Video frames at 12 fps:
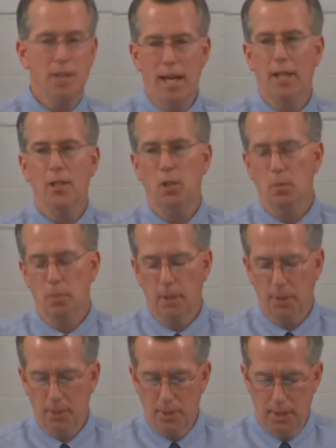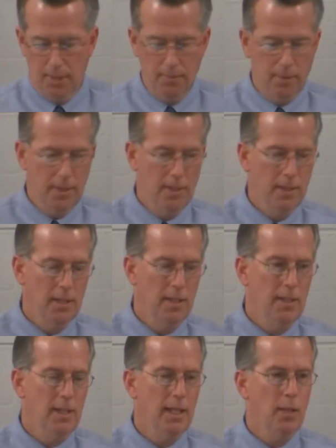that humility,
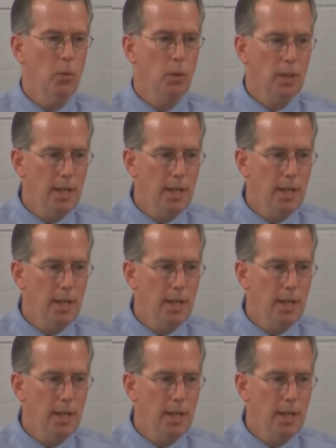He will